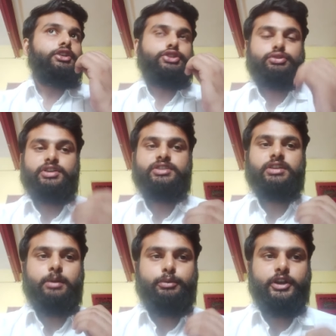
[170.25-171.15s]

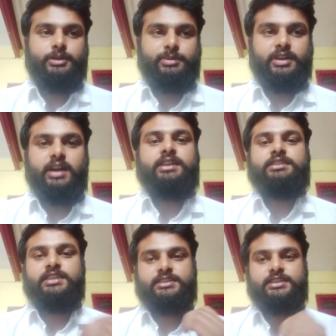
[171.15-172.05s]
judicial appointment
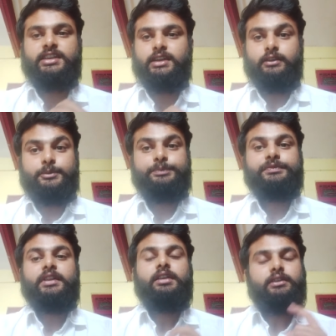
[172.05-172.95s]
under Section 11.
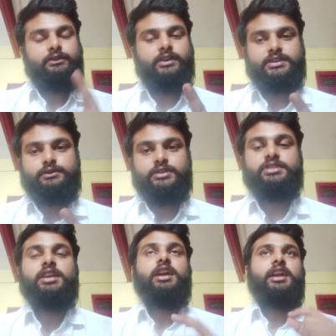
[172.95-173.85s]
First
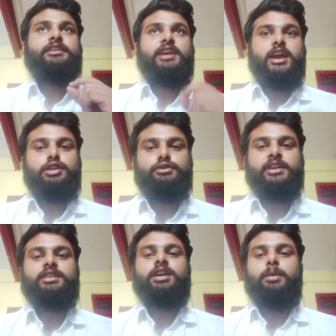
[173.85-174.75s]
was
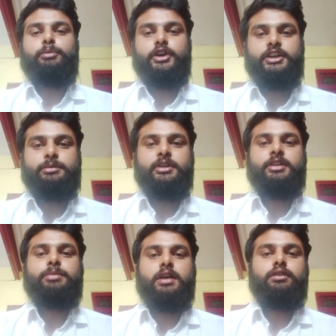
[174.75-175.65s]
diluting the
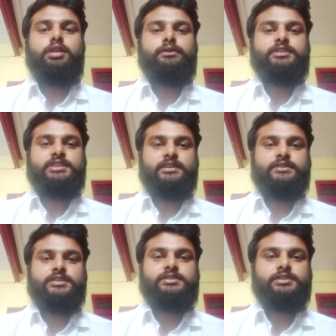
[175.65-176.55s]
appointment power of a
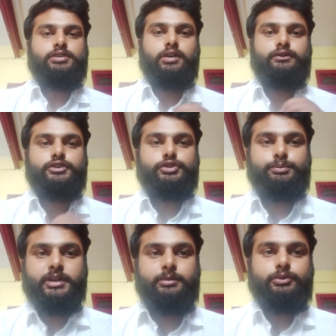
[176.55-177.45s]
Chief Justice of the
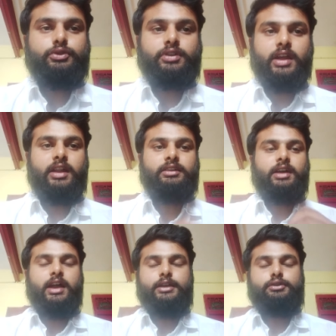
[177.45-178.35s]
Supreme Court and the
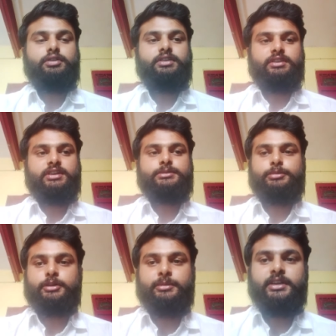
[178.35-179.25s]
High Court, thus
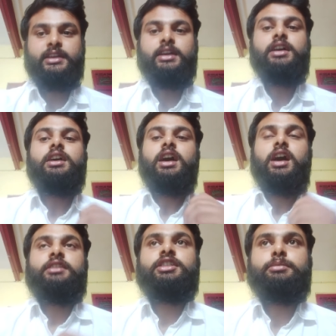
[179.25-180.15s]
permitting
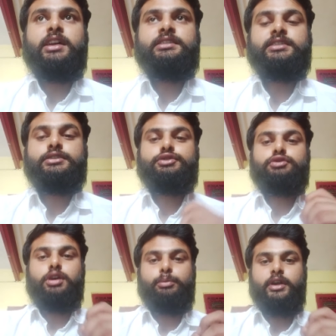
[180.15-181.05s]
other benches to
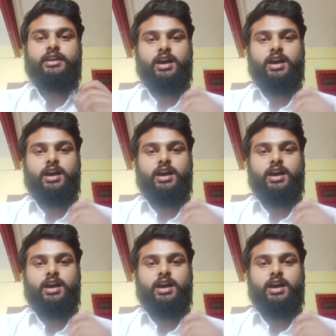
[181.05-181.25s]
appoint